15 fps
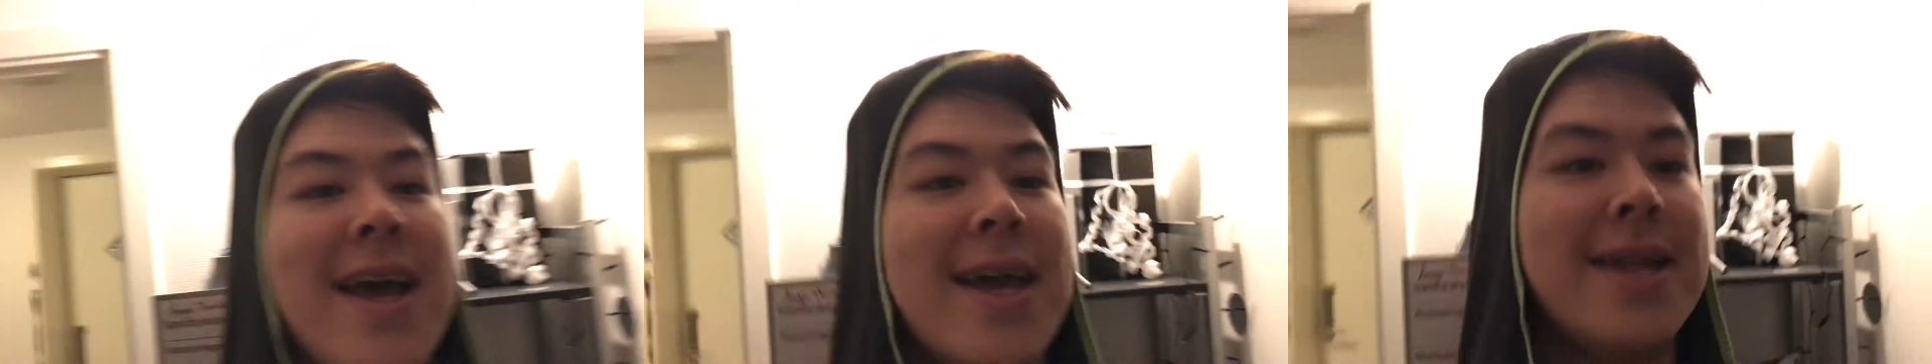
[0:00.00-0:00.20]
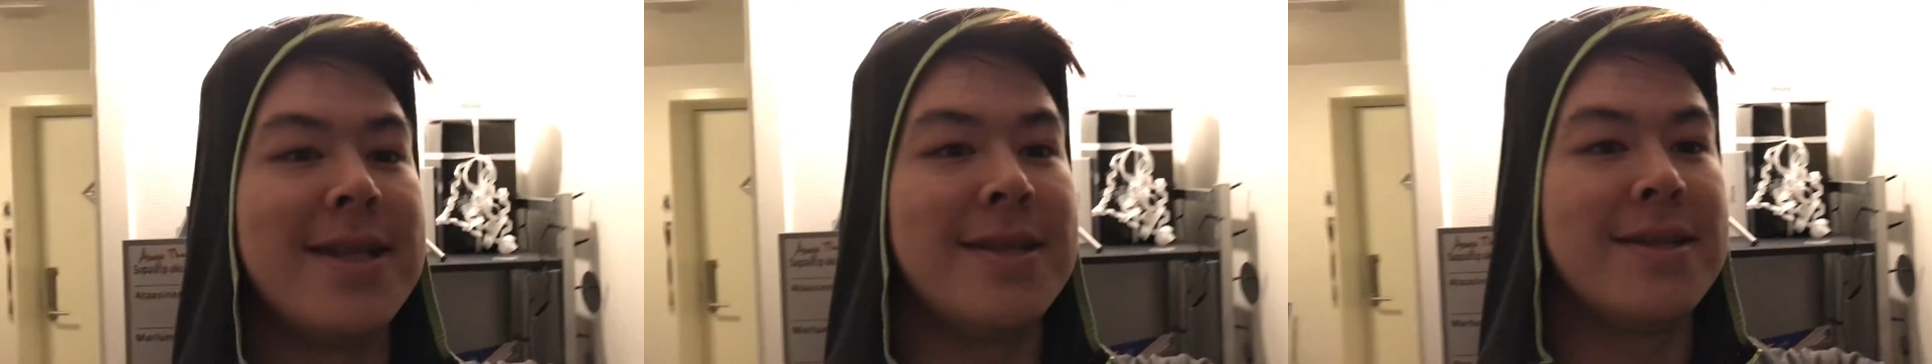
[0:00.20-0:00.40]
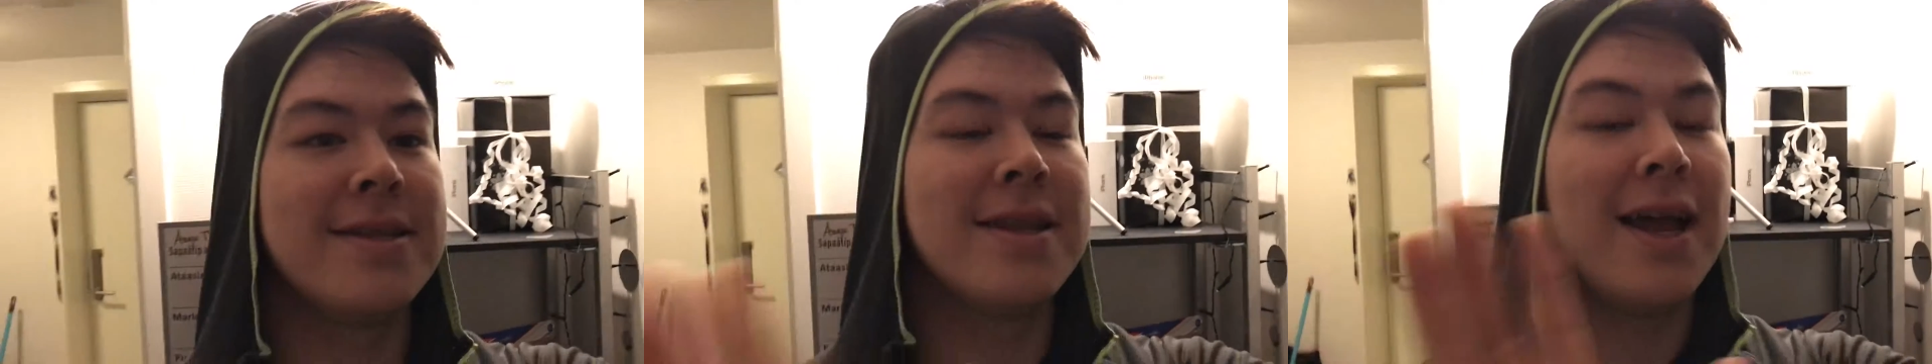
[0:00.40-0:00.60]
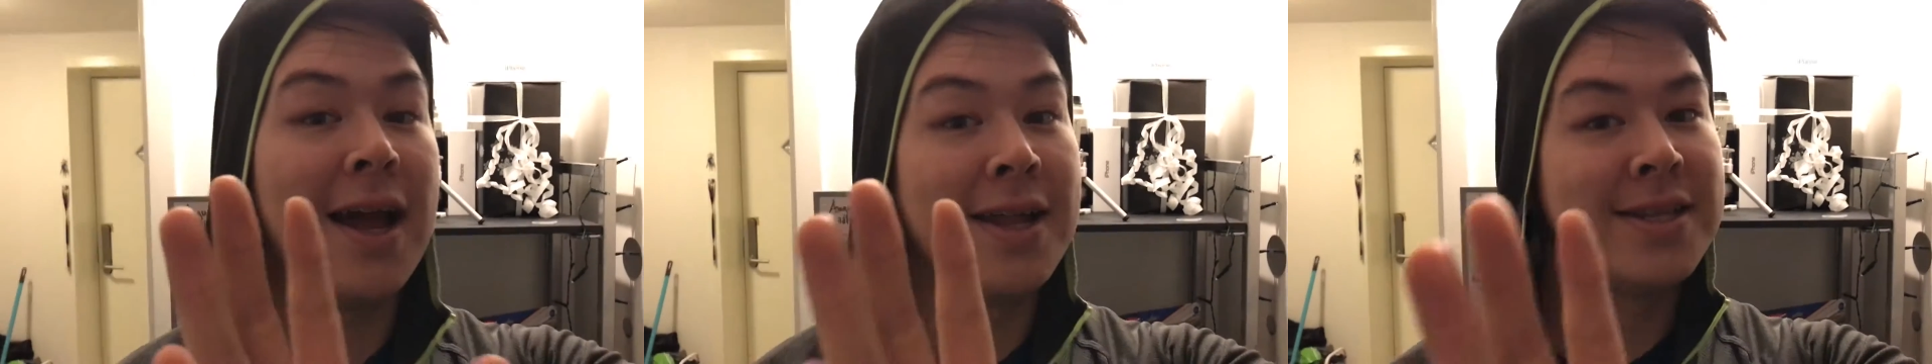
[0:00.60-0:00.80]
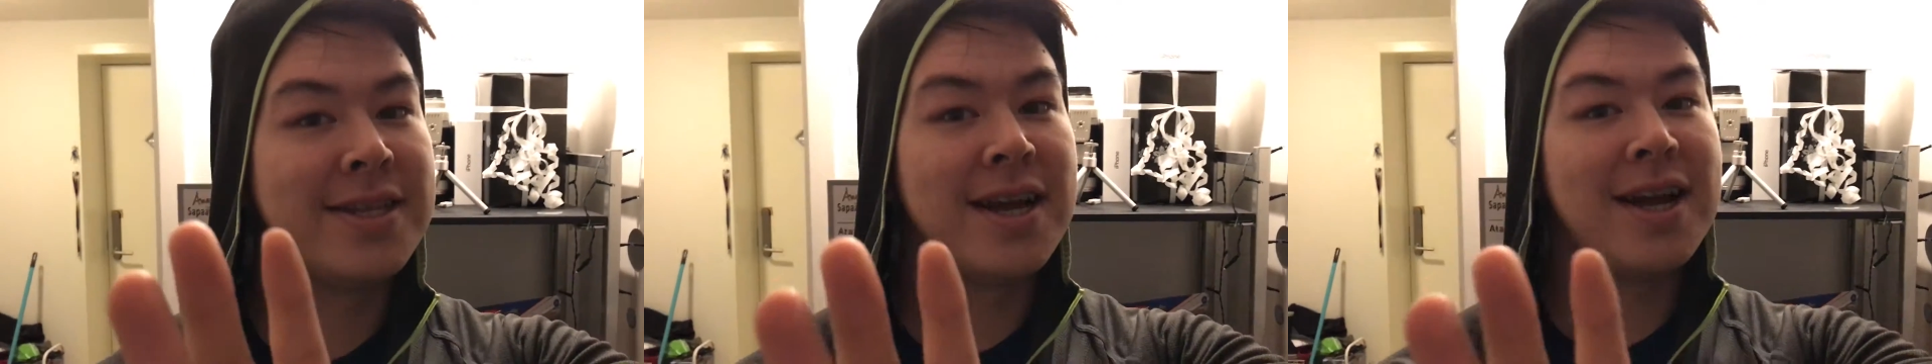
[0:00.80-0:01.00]
And
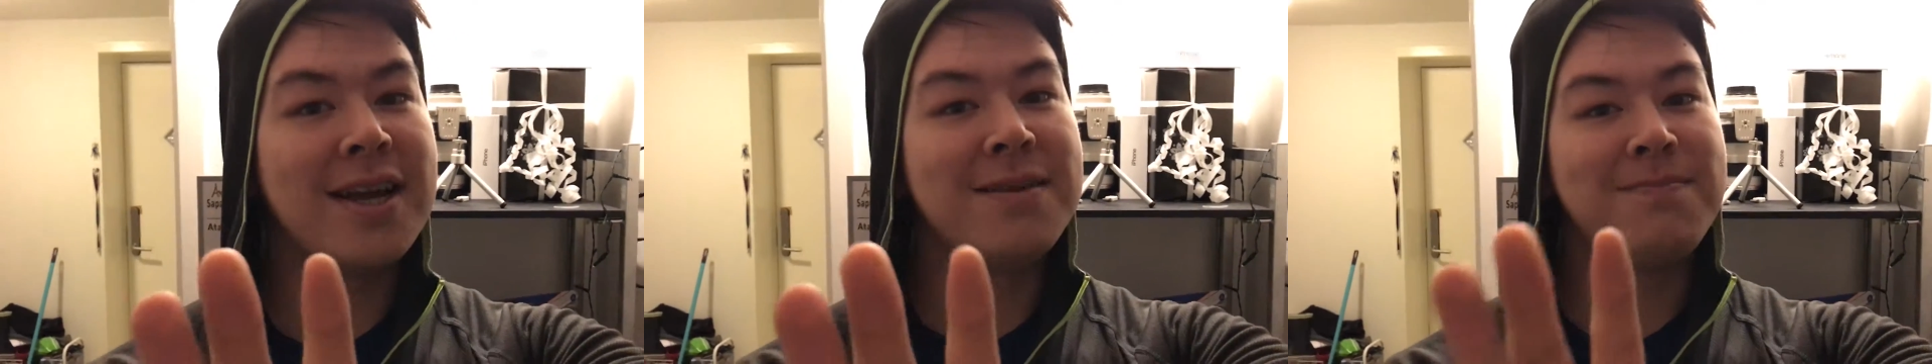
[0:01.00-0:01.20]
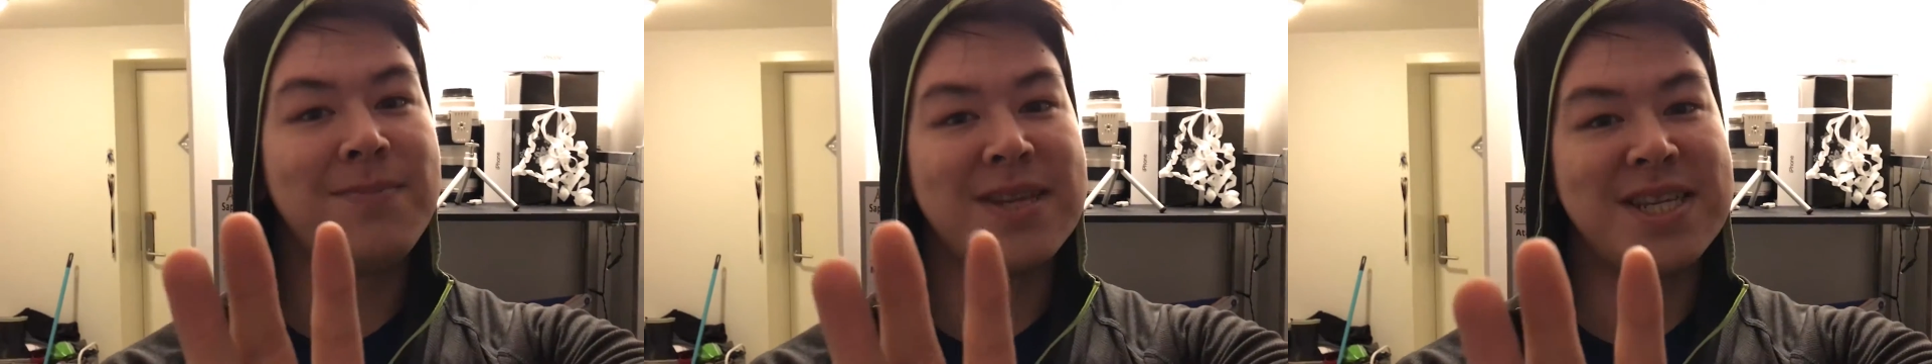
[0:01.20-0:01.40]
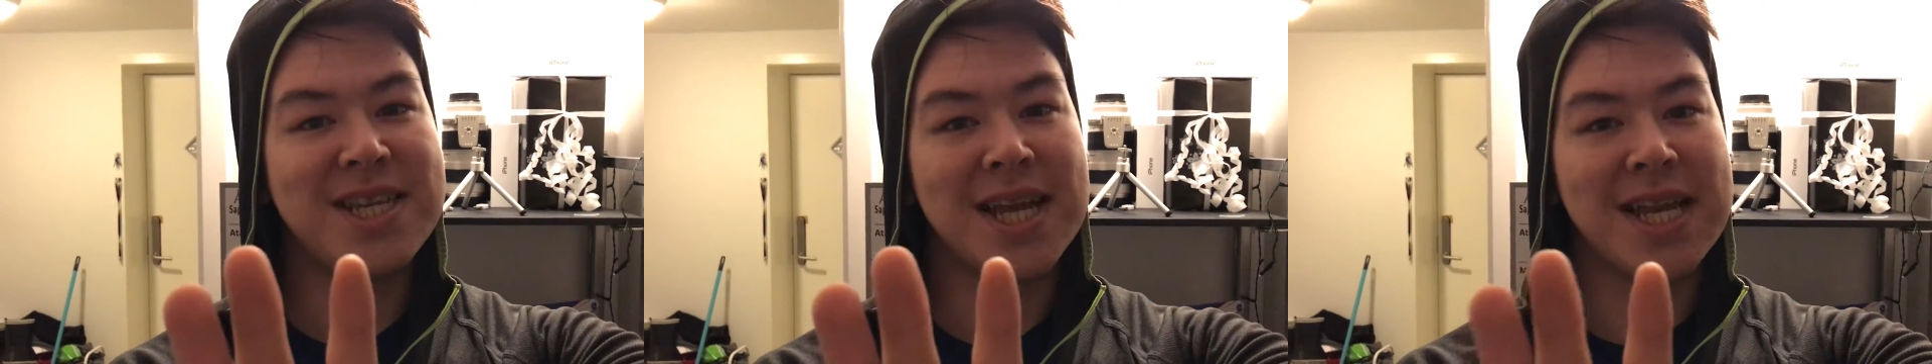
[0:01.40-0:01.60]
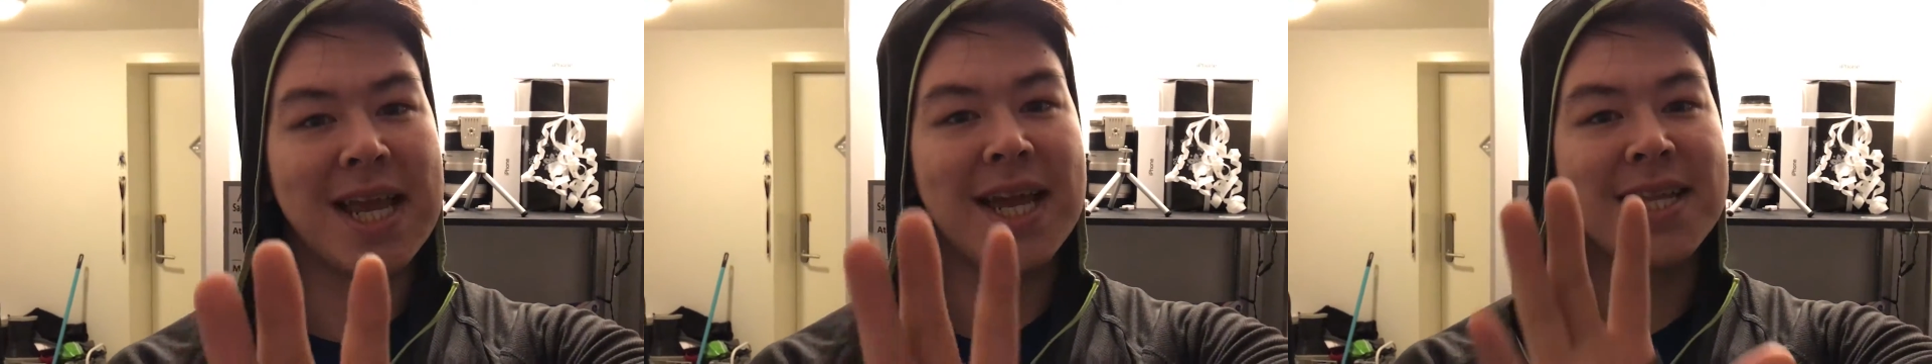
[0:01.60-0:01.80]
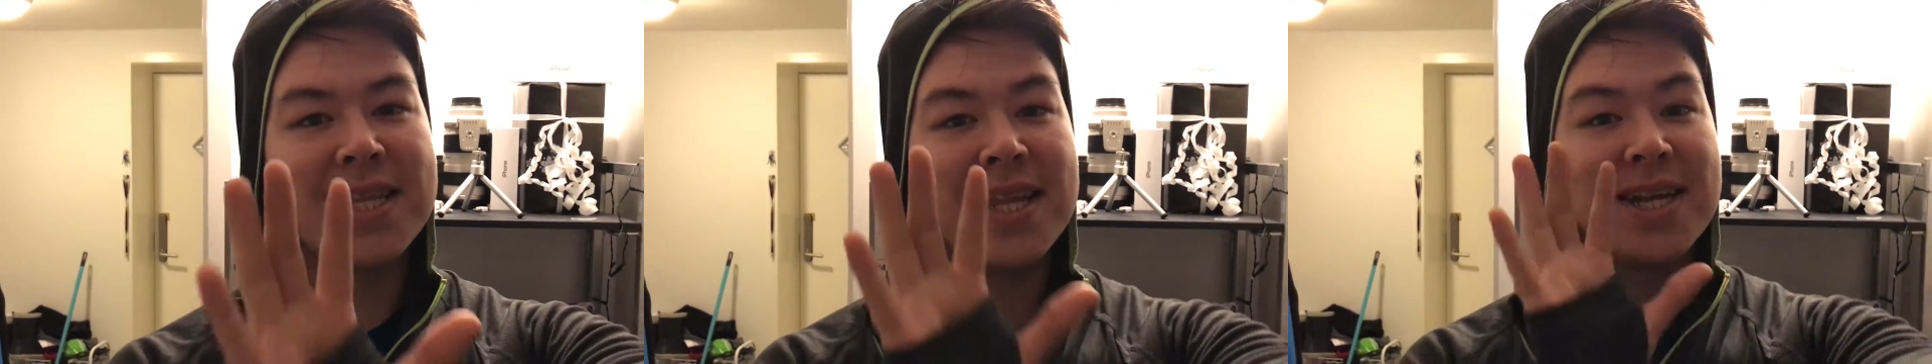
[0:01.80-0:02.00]
andre
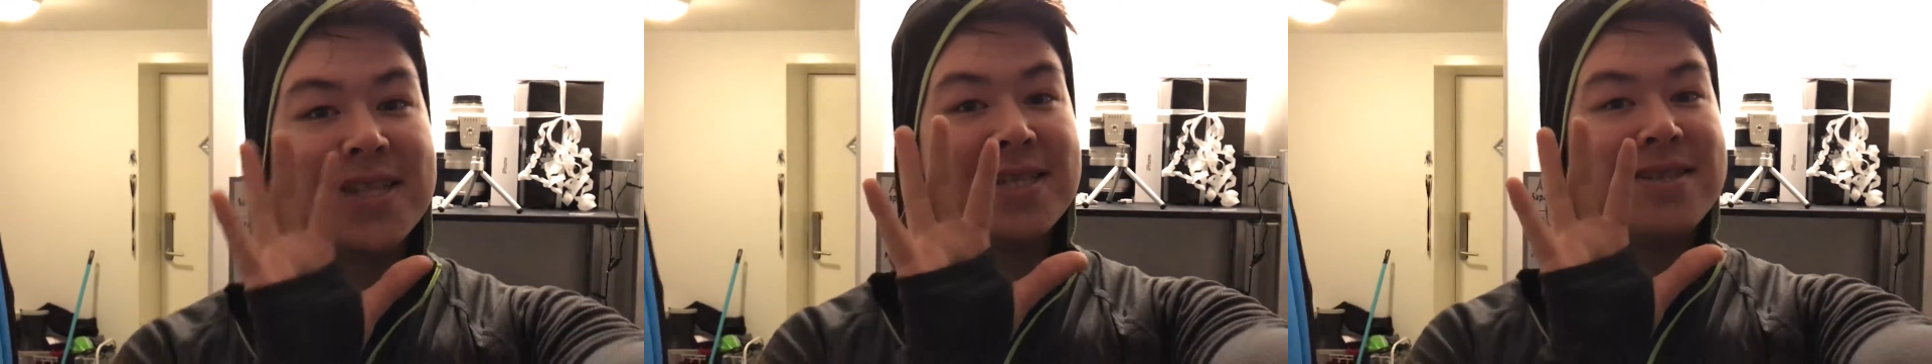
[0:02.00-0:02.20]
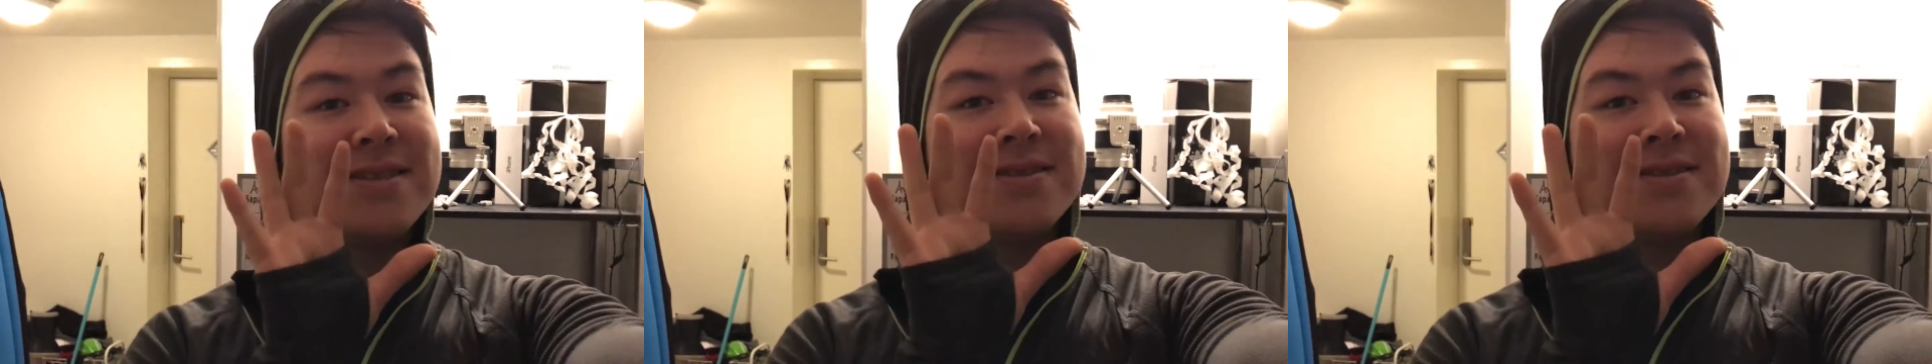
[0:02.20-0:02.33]
besøger at